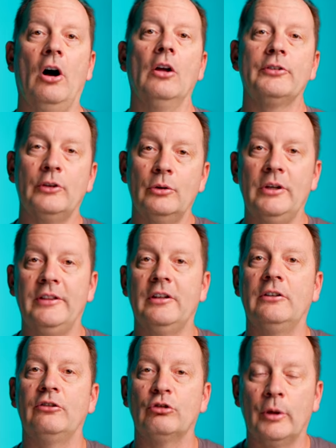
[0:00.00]
Also in the
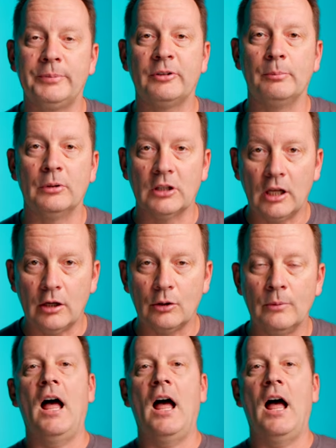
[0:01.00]
description below,